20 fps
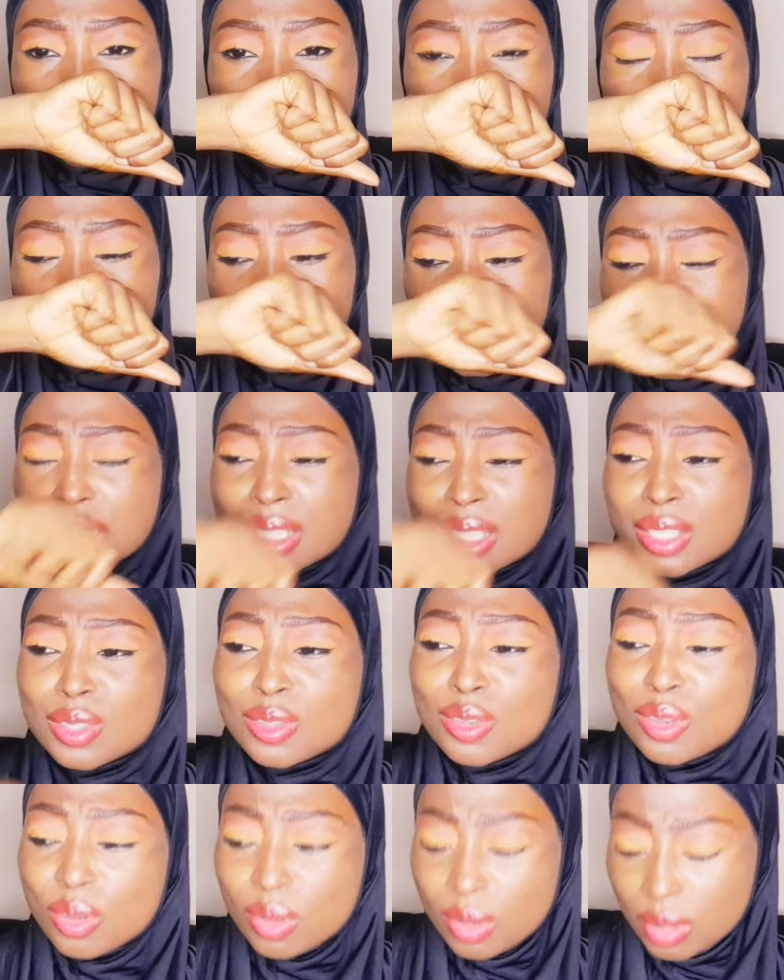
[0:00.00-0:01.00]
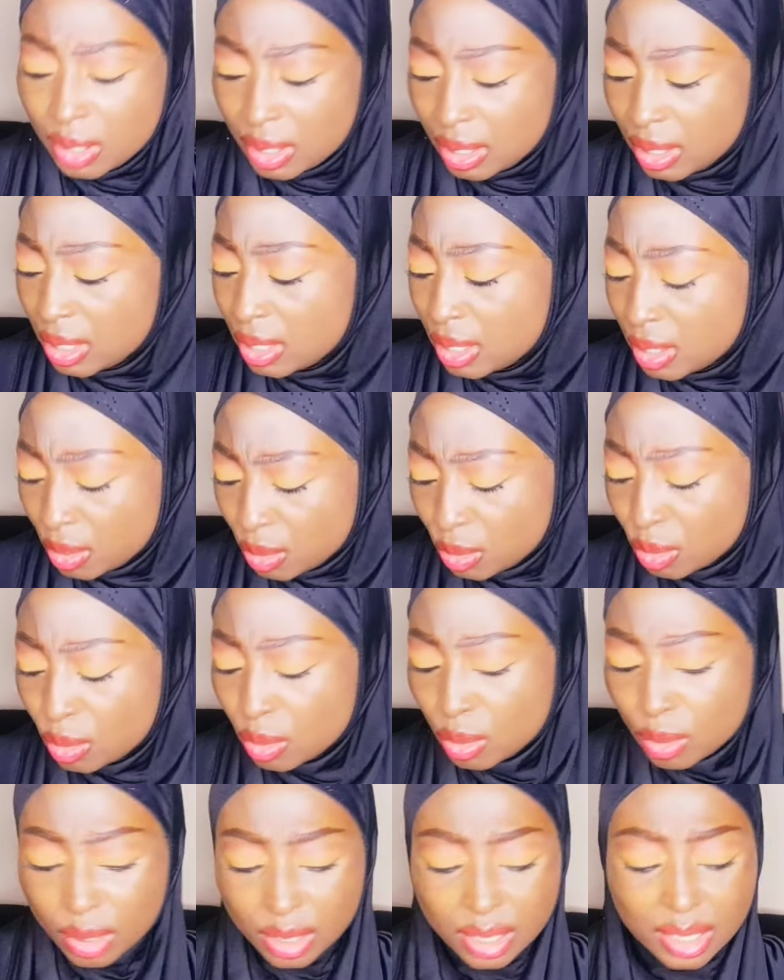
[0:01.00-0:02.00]
This is good. This is
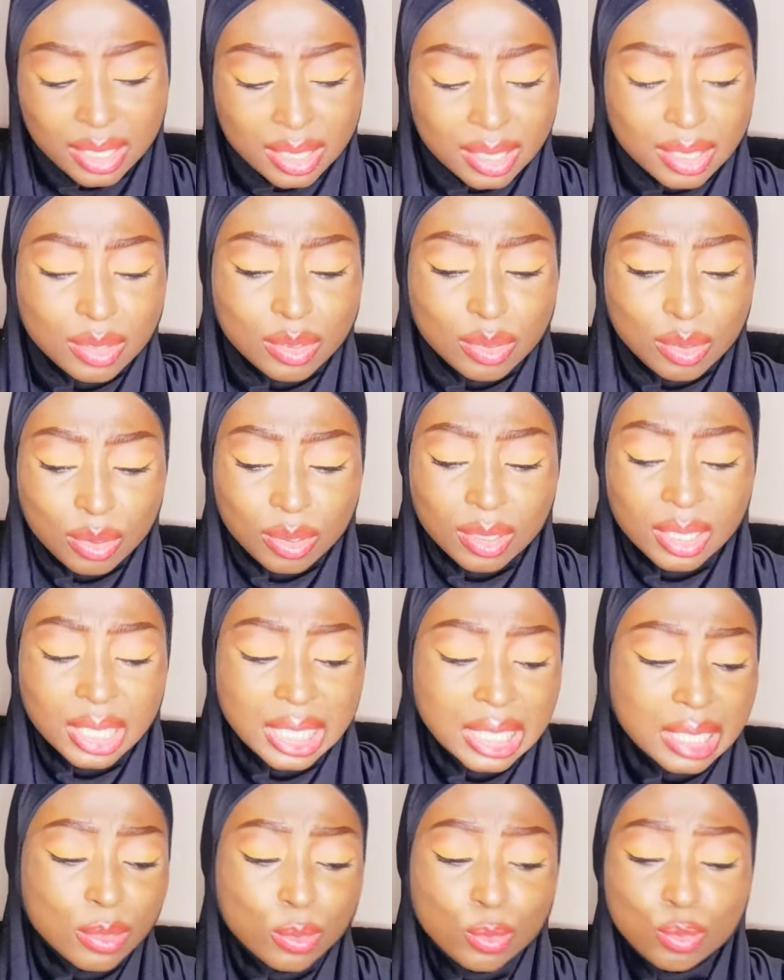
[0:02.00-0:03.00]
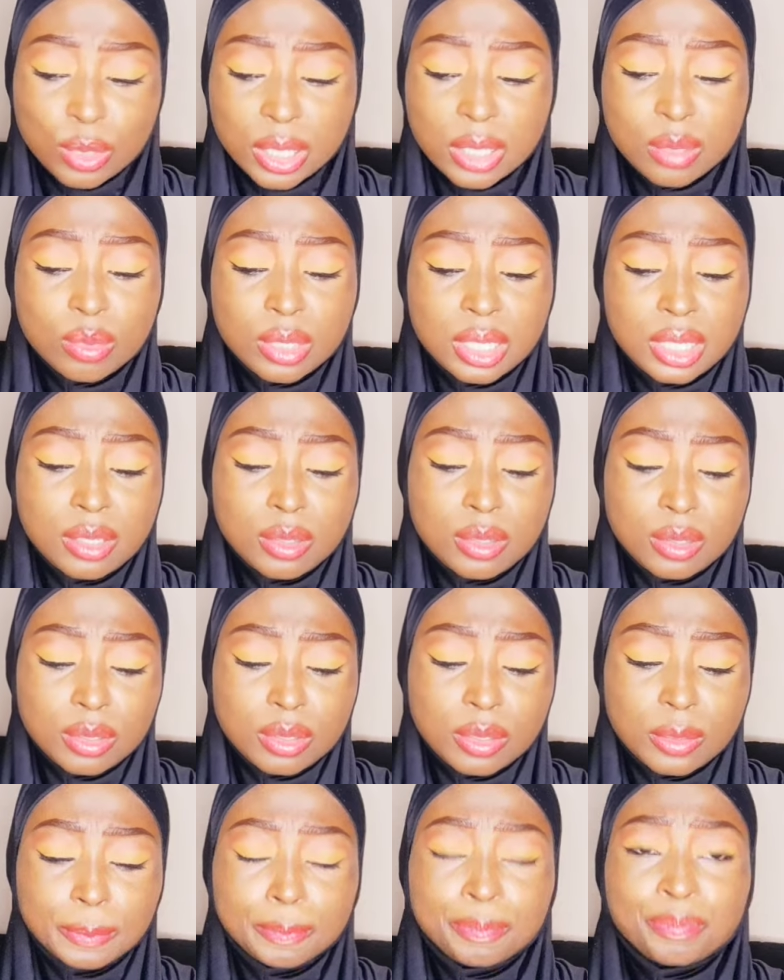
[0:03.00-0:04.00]
good. This is good. This is really, really
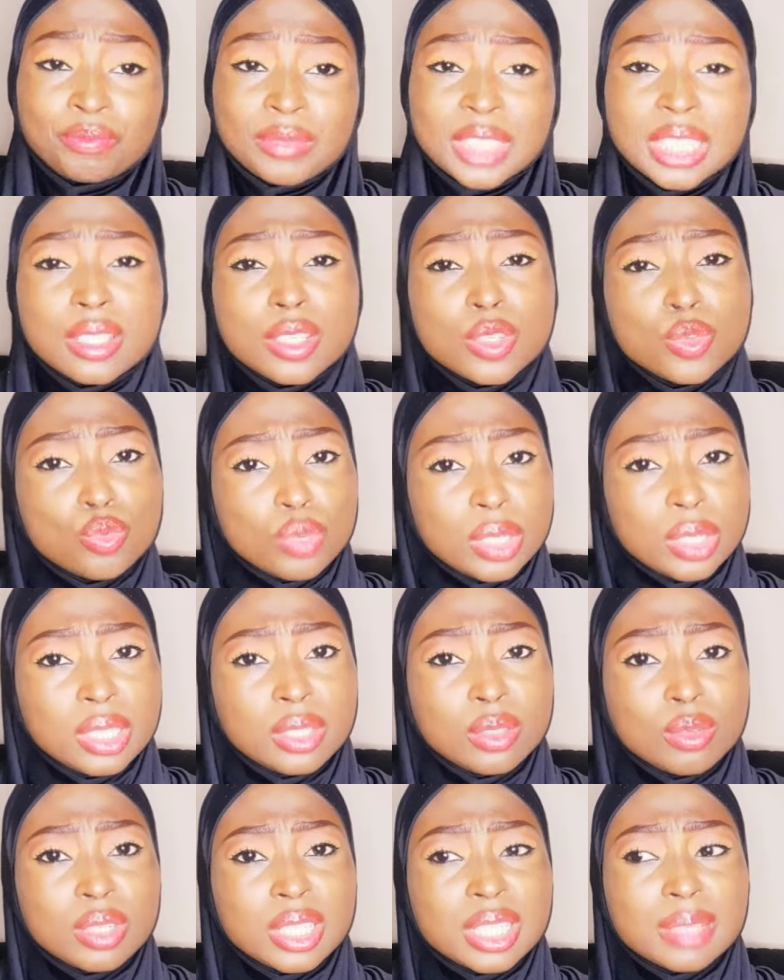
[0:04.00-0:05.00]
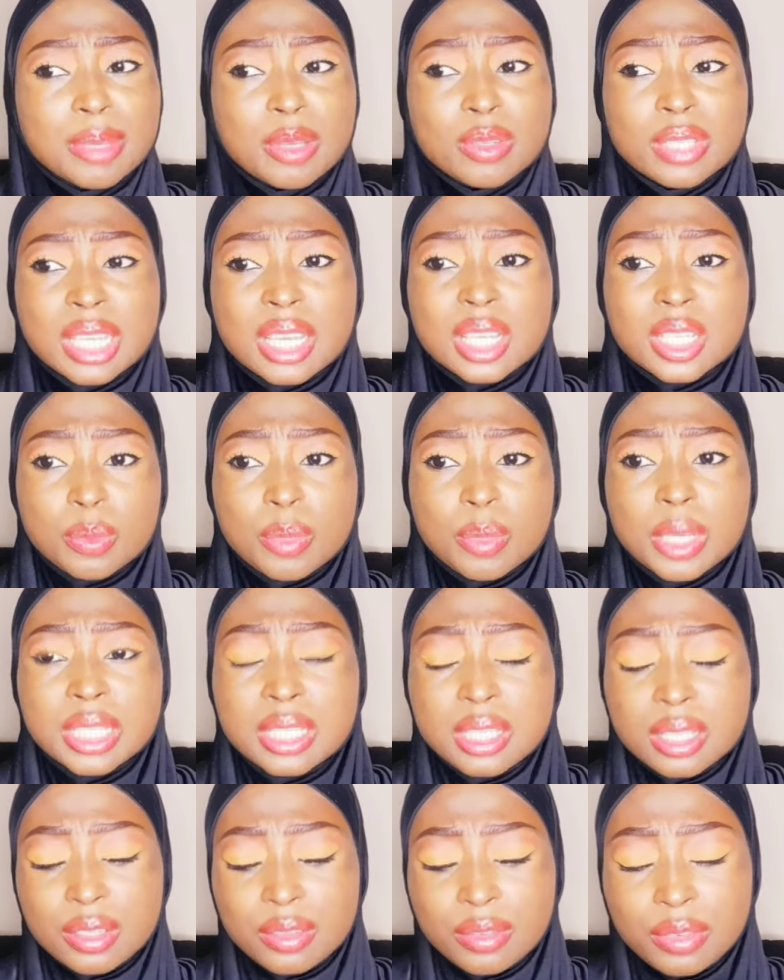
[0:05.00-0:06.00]
good. This is really good. It smells
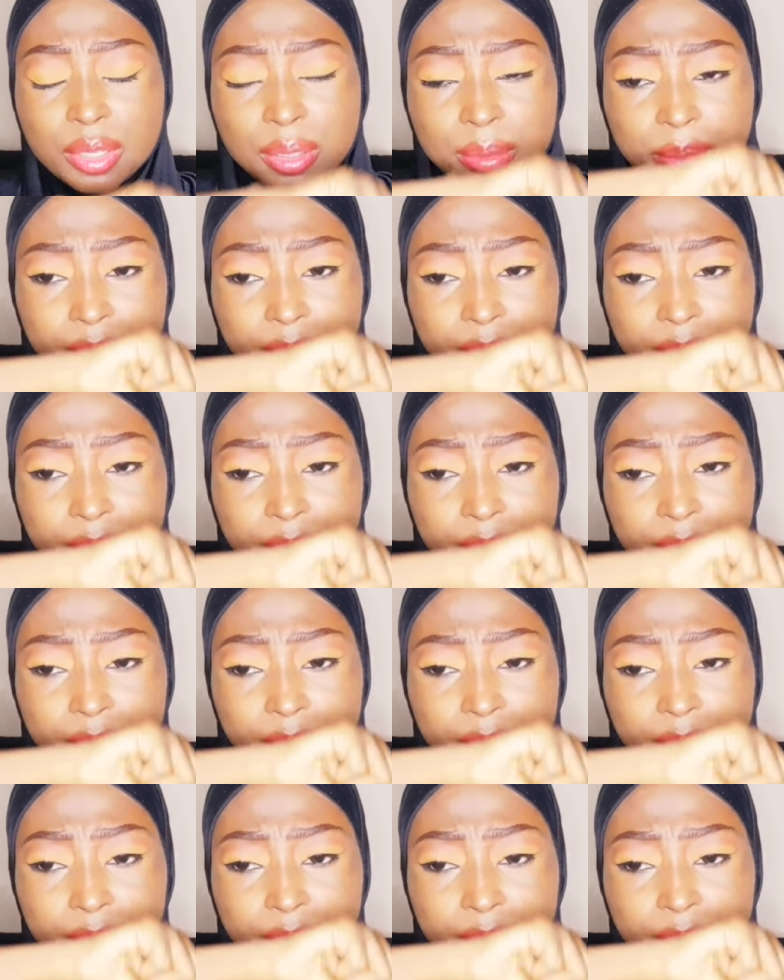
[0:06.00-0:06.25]
expensive.